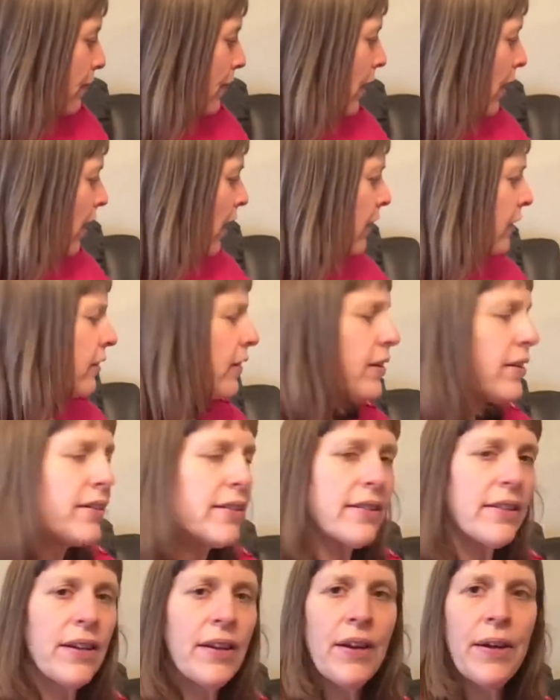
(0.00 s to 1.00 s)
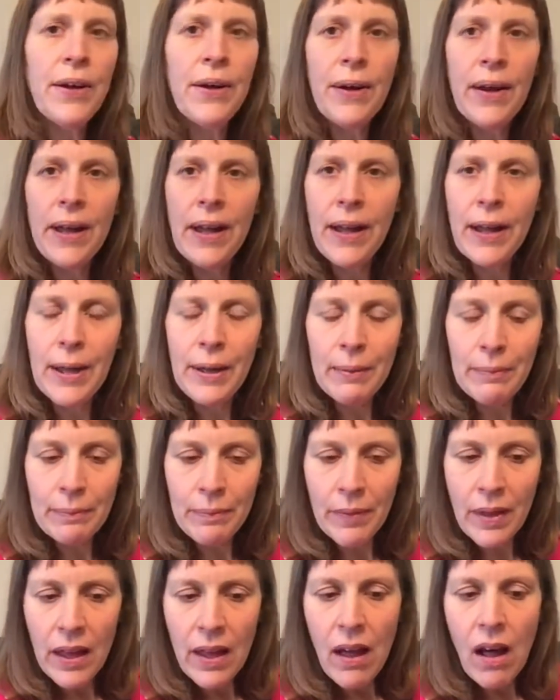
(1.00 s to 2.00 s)
And also,
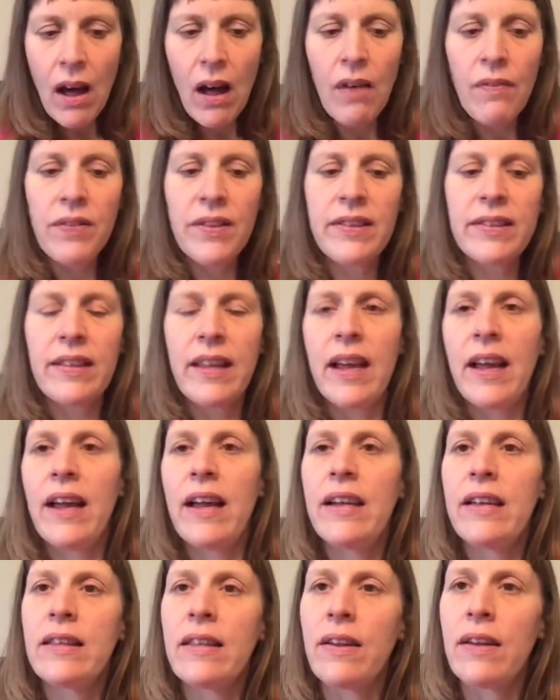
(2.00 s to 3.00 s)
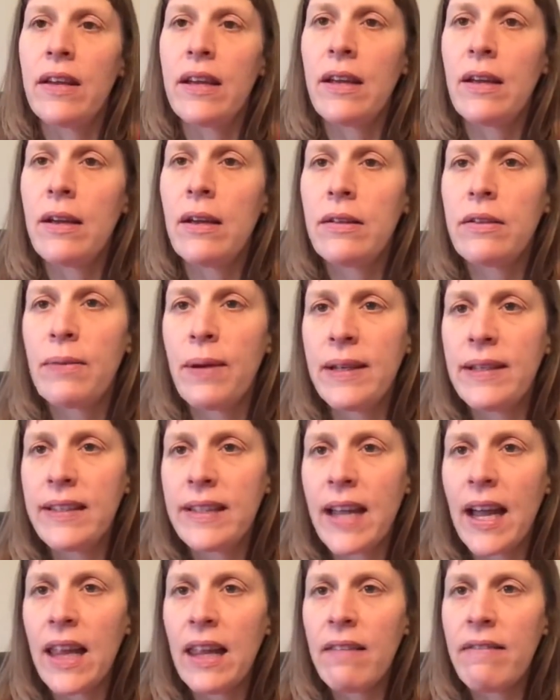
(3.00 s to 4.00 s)
obviously the 20
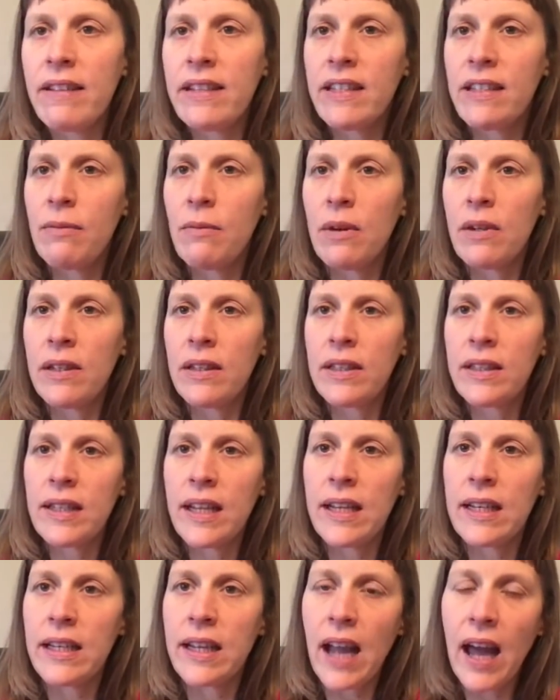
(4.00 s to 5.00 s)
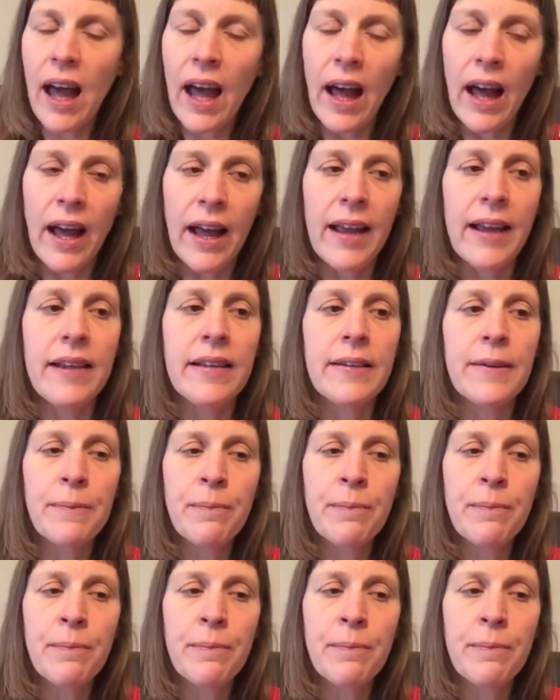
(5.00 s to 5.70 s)
calorie to one sin guide